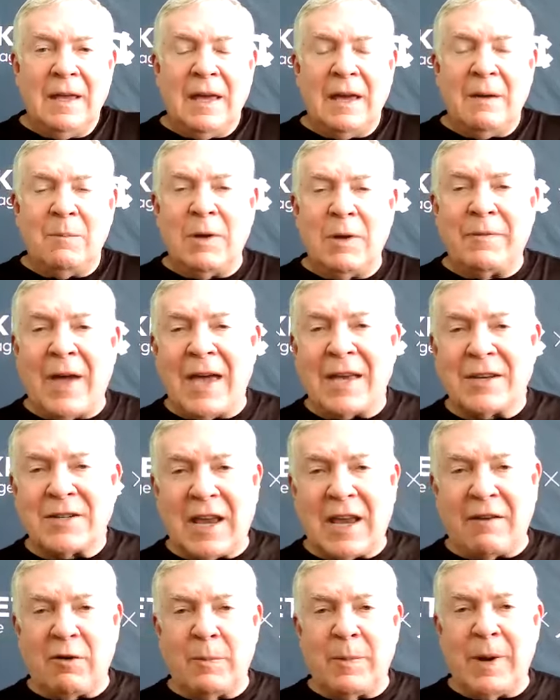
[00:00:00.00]
And we've
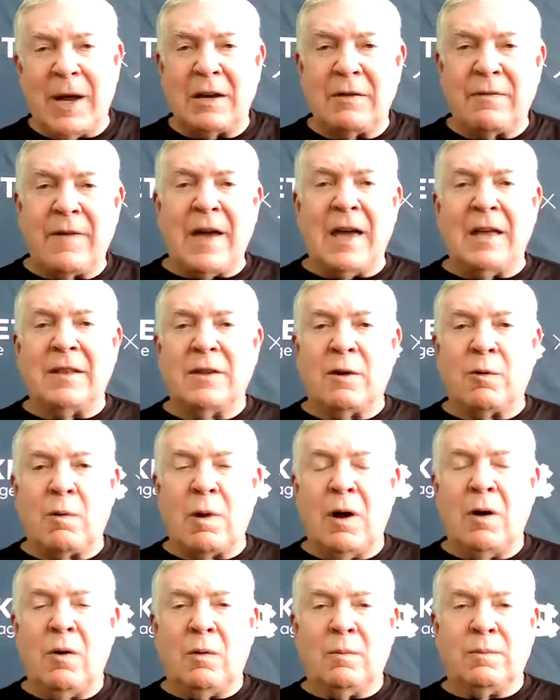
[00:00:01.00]
asked everybody to find their
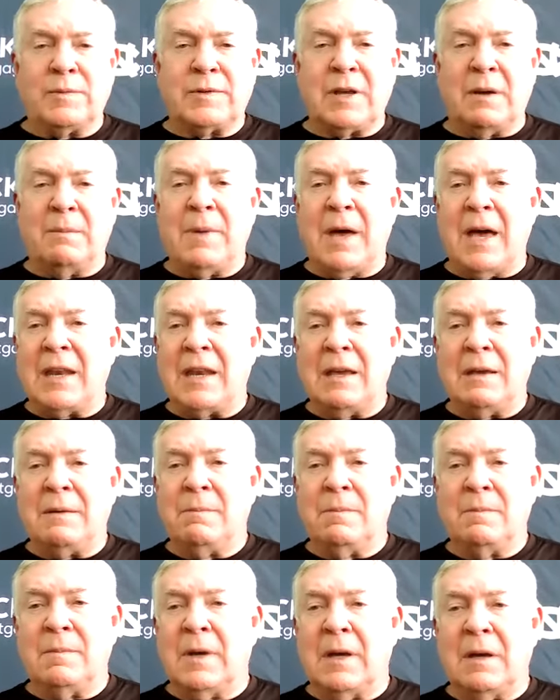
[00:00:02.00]
role. Somebody
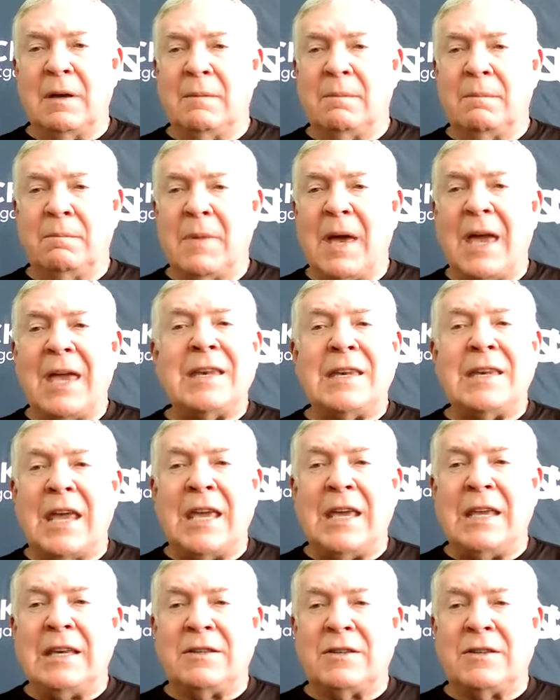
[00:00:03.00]
may
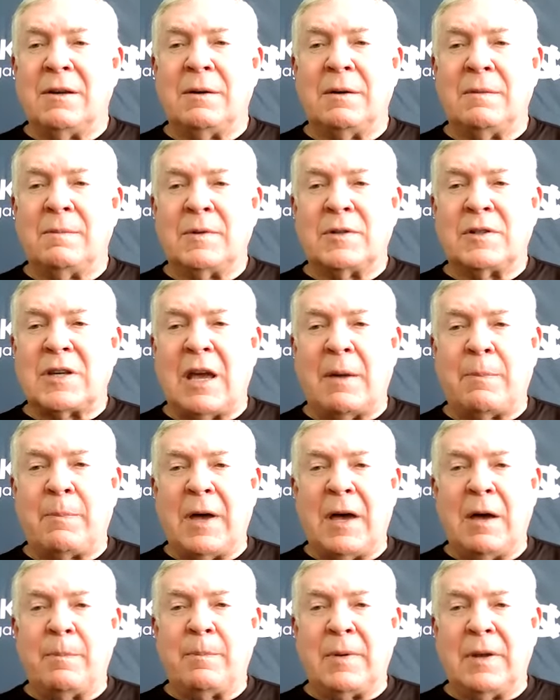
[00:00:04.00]
need to step
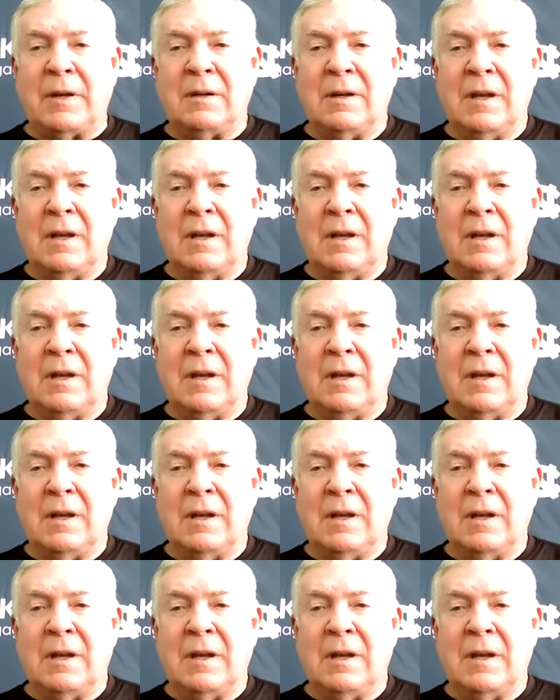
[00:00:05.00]
up